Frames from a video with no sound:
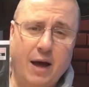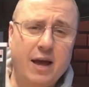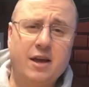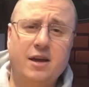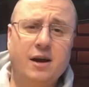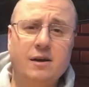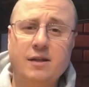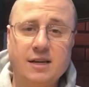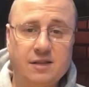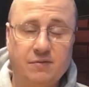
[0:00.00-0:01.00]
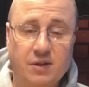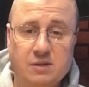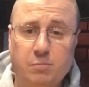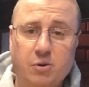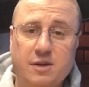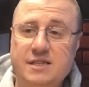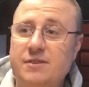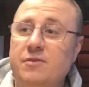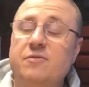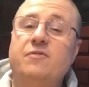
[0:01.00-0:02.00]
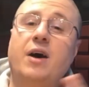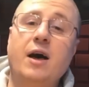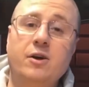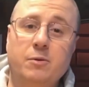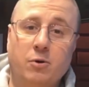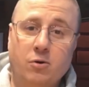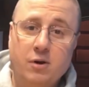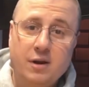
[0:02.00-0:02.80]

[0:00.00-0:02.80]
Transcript: I could care less if this book is even valuable.